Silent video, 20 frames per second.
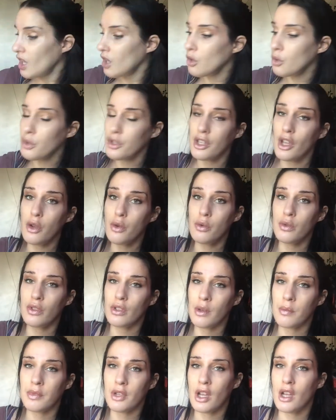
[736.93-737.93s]
And also
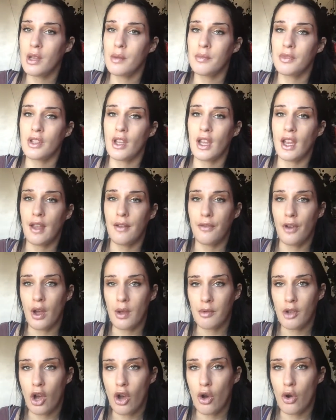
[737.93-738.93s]
sometimes, like, if
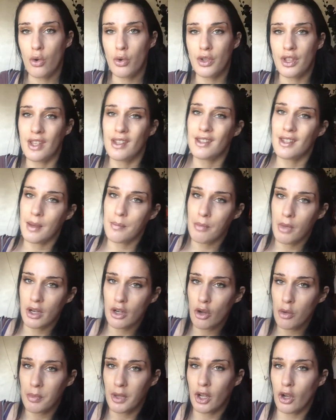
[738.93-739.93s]
I'm cold, then Sam
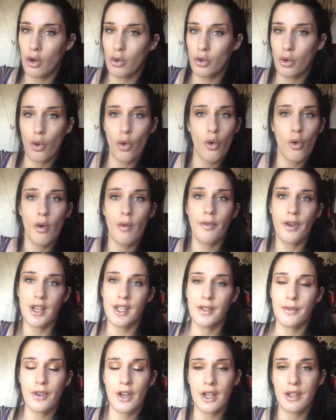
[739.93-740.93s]
might not be cold or
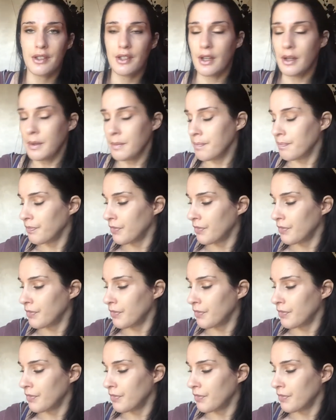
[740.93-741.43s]
vice versa.